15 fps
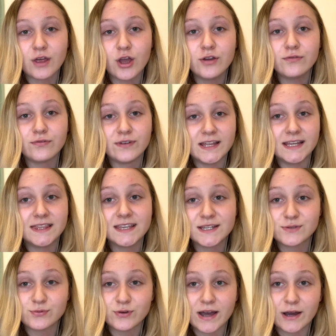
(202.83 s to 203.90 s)
Hopefully
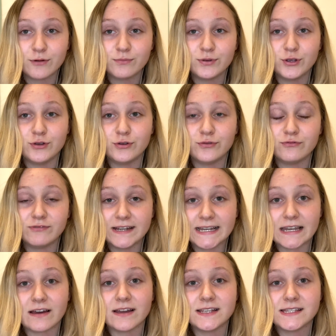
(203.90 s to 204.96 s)
this will help you
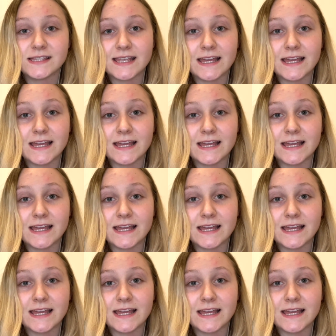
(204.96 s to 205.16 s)
realise